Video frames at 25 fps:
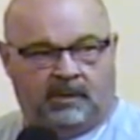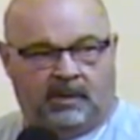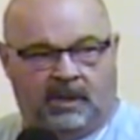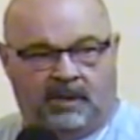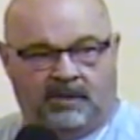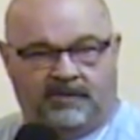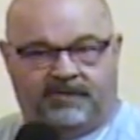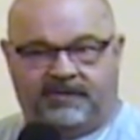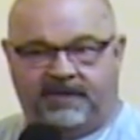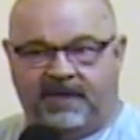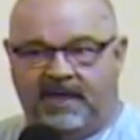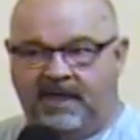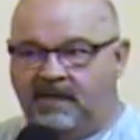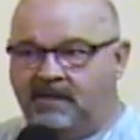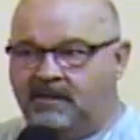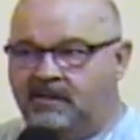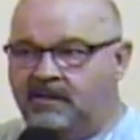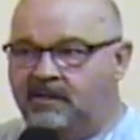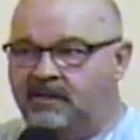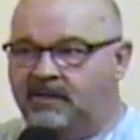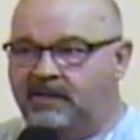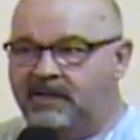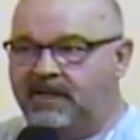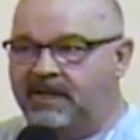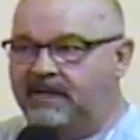And
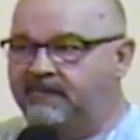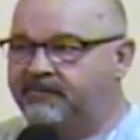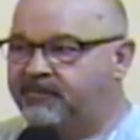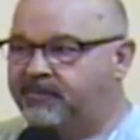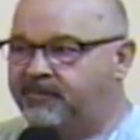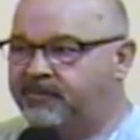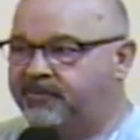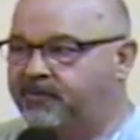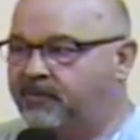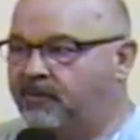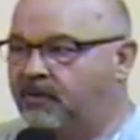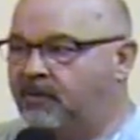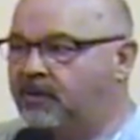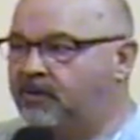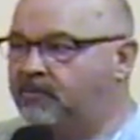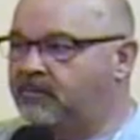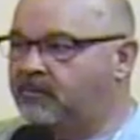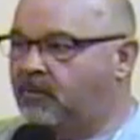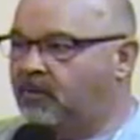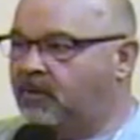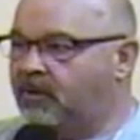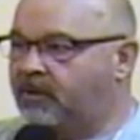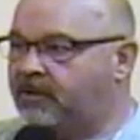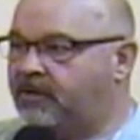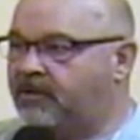Satan keeps throwing
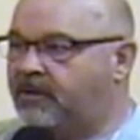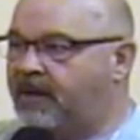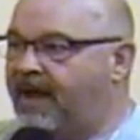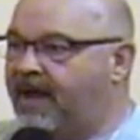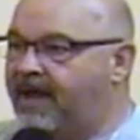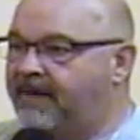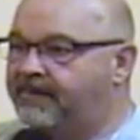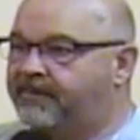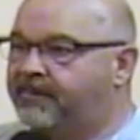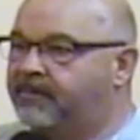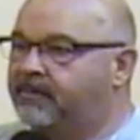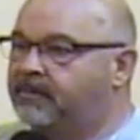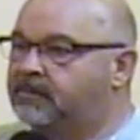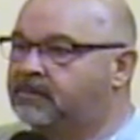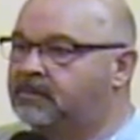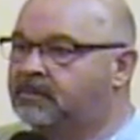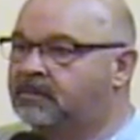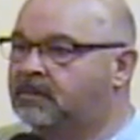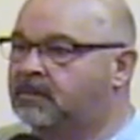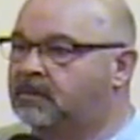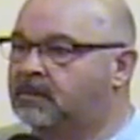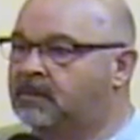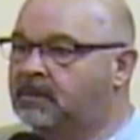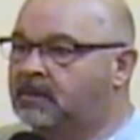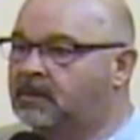more crap.
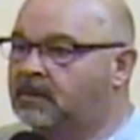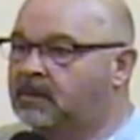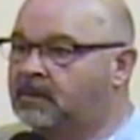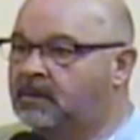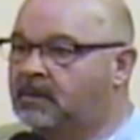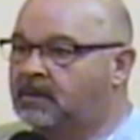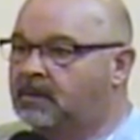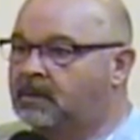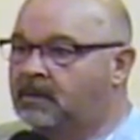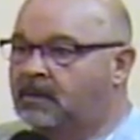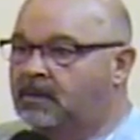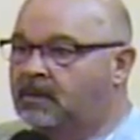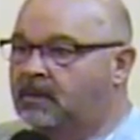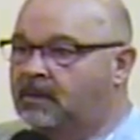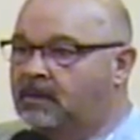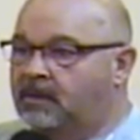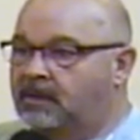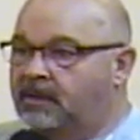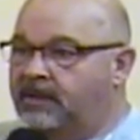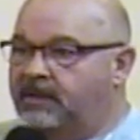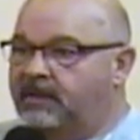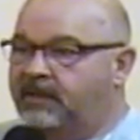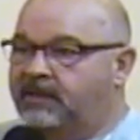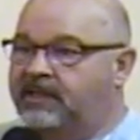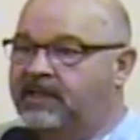
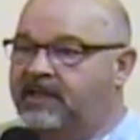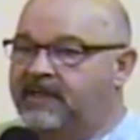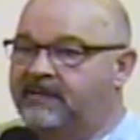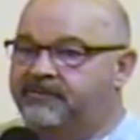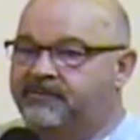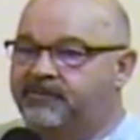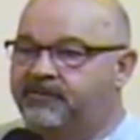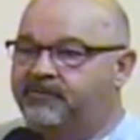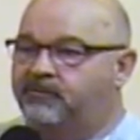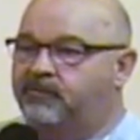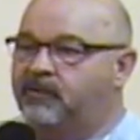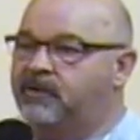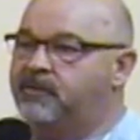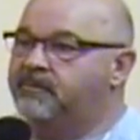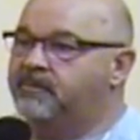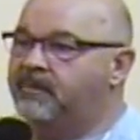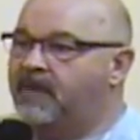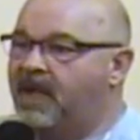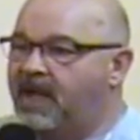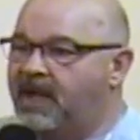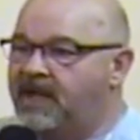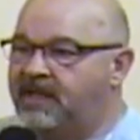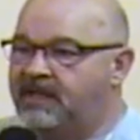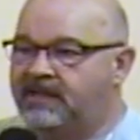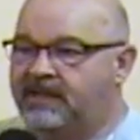He keeps
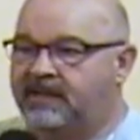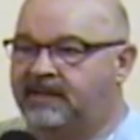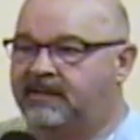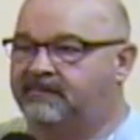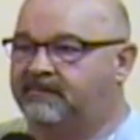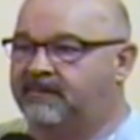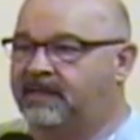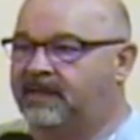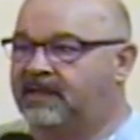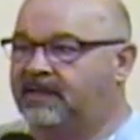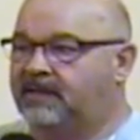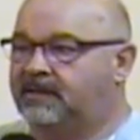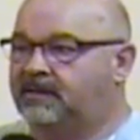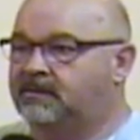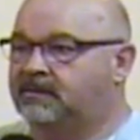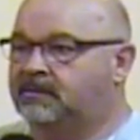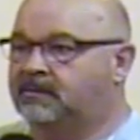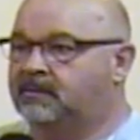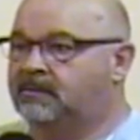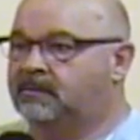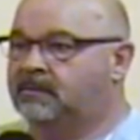reminding me.